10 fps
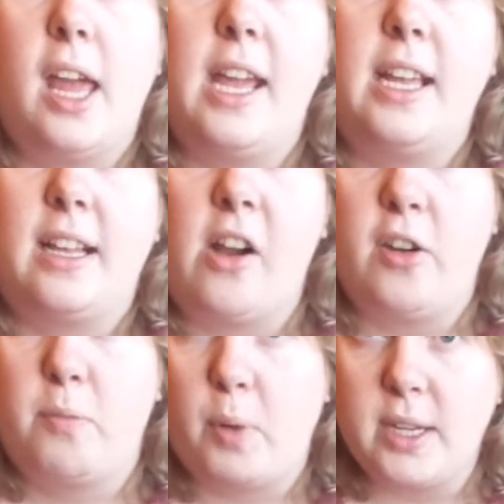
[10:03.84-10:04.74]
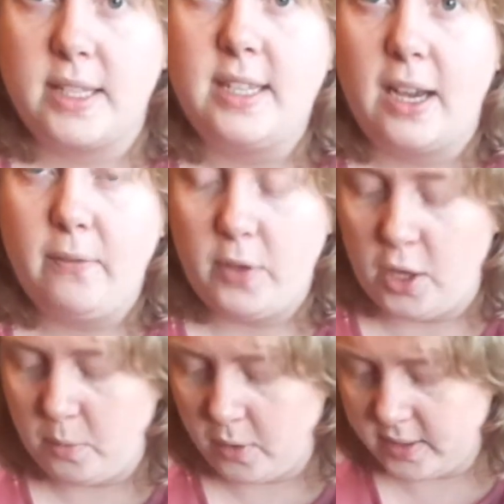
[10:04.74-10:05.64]
it kind of breaks it down for
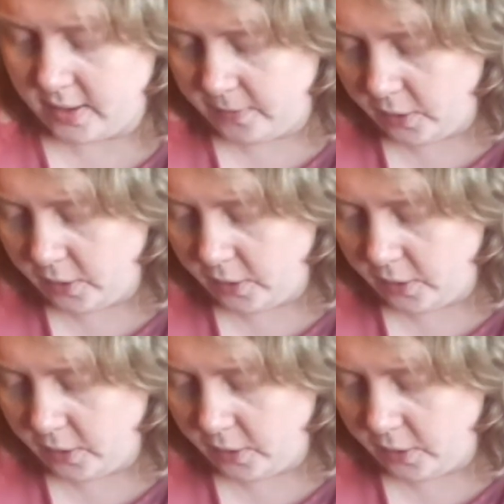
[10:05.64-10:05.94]
you. Whereas I feel